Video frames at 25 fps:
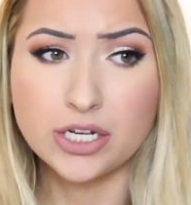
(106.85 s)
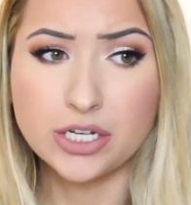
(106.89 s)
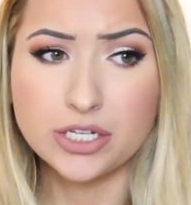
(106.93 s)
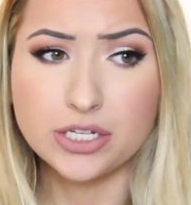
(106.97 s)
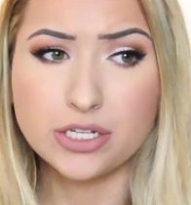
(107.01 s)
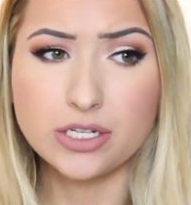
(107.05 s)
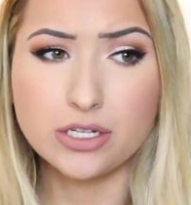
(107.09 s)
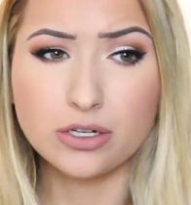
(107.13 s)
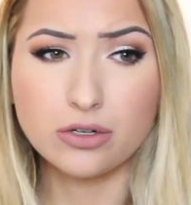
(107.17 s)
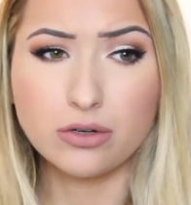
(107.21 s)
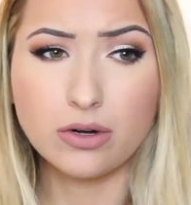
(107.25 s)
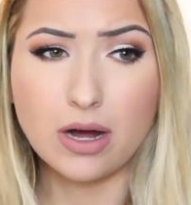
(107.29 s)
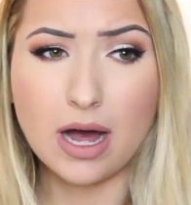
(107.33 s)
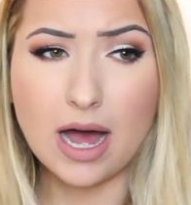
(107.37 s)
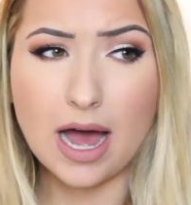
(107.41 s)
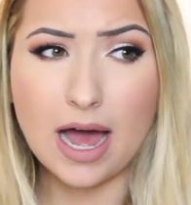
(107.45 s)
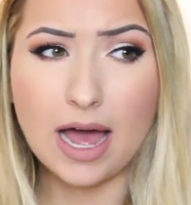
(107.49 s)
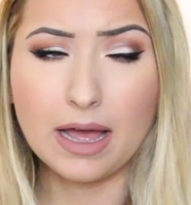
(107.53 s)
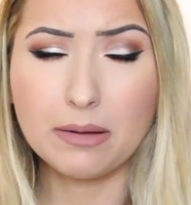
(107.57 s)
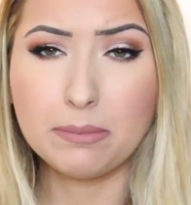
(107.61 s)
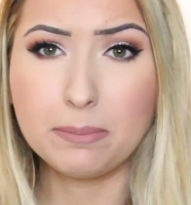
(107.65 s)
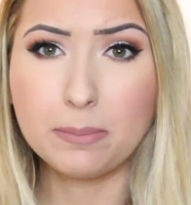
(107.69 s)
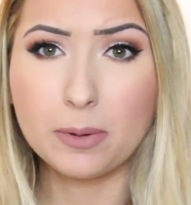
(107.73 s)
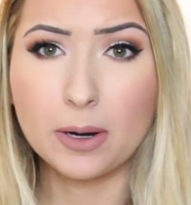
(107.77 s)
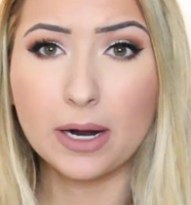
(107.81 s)
So
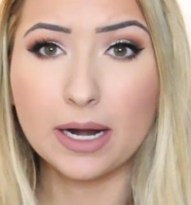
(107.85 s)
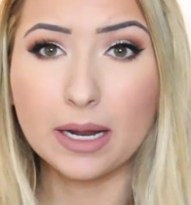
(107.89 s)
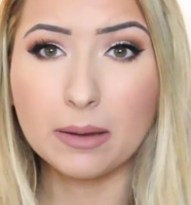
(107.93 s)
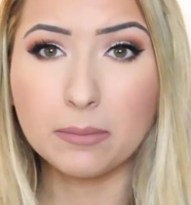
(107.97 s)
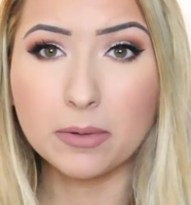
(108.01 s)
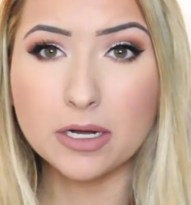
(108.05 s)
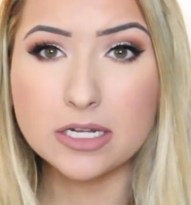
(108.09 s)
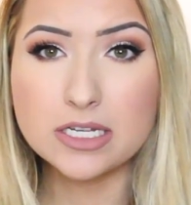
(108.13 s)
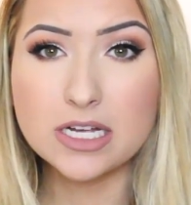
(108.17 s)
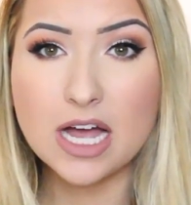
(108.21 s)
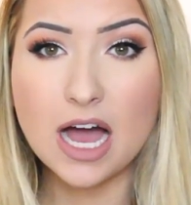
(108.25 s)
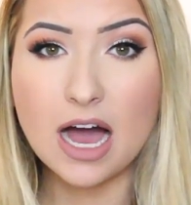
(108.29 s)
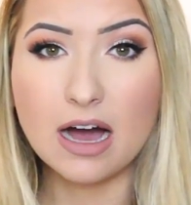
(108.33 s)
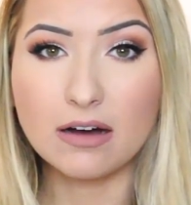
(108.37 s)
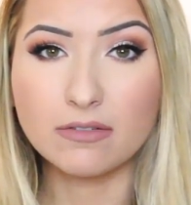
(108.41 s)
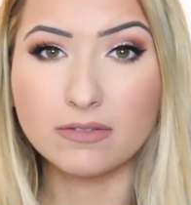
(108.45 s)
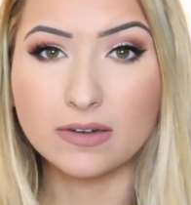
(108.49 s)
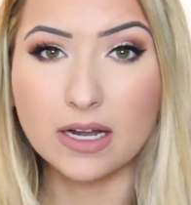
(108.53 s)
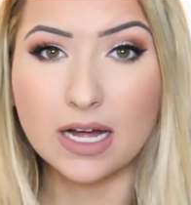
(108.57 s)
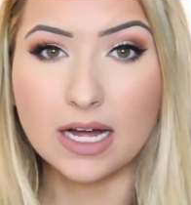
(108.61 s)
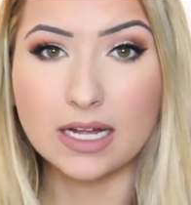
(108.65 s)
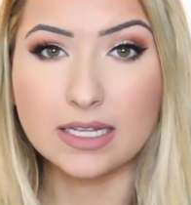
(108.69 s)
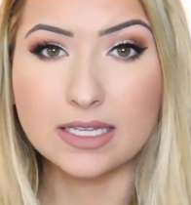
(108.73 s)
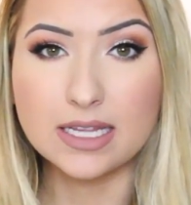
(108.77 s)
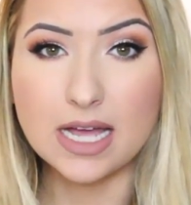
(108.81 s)
I pretty much haven't
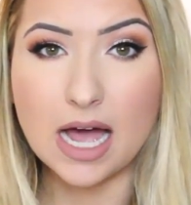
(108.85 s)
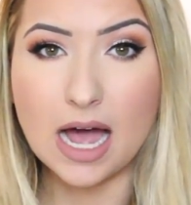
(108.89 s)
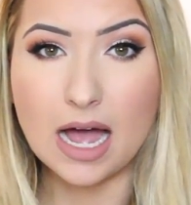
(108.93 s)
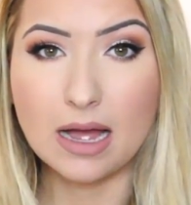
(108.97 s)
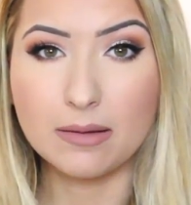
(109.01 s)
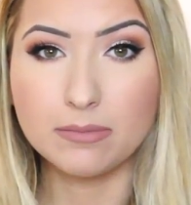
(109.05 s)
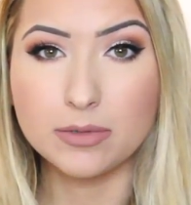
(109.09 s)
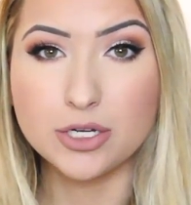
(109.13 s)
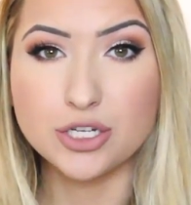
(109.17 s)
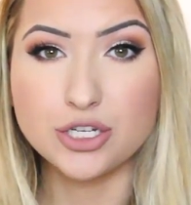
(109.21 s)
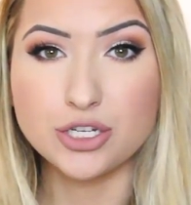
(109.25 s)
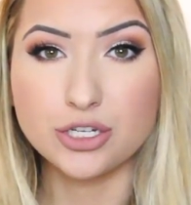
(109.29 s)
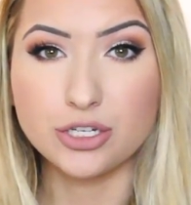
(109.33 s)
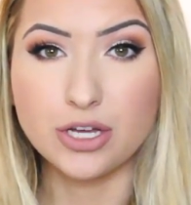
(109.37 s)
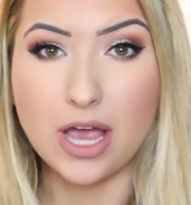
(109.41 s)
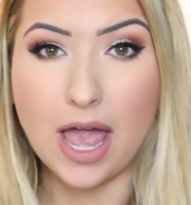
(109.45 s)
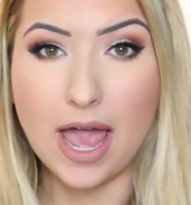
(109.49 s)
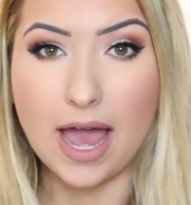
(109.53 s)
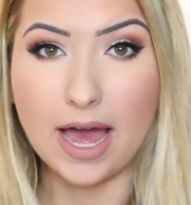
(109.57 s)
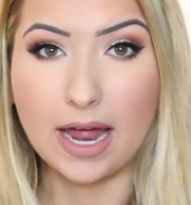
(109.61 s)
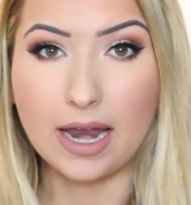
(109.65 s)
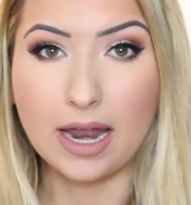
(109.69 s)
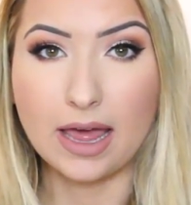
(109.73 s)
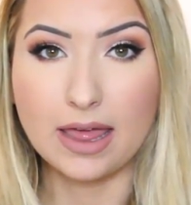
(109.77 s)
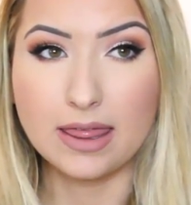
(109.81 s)
had time to do
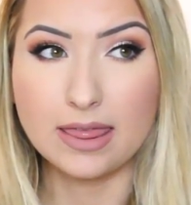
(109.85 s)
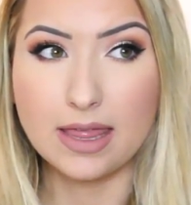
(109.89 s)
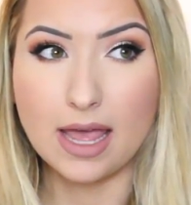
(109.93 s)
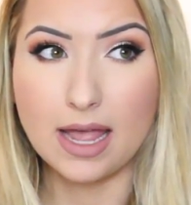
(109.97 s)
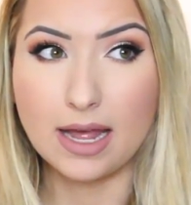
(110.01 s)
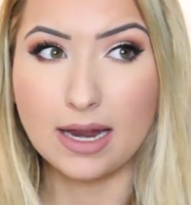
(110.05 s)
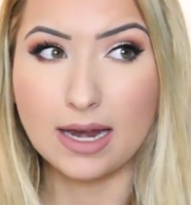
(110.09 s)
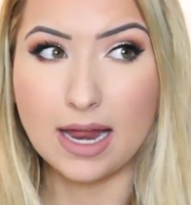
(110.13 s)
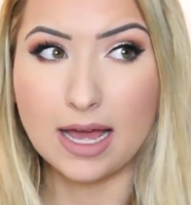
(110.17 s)
anything.